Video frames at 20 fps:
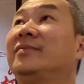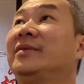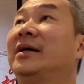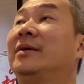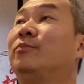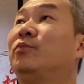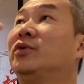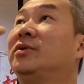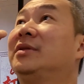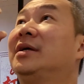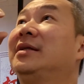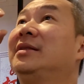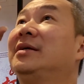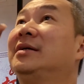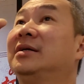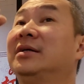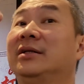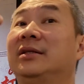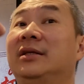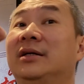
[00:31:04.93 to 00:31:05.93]
they're putting
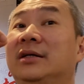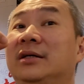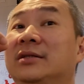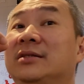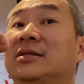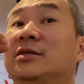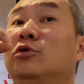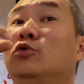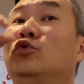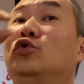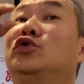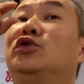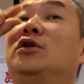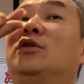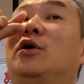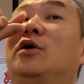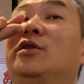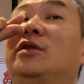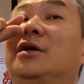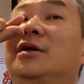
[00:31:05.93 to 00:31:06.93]
the
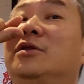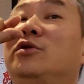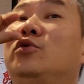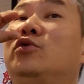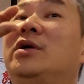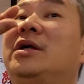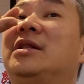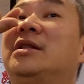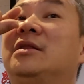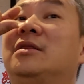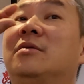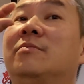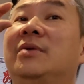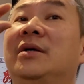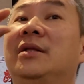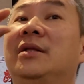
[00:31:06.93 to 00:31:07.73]
solution on the drink little